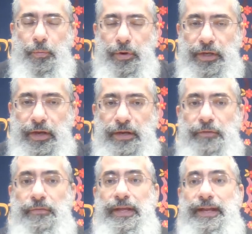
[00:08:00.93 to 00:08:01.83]
we're going
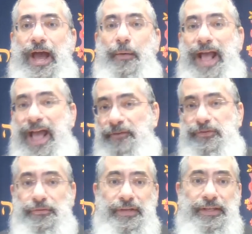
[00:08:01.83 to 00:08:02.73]
to read how
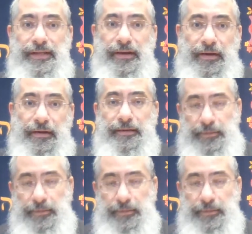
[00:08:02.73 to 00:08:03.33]
after a year,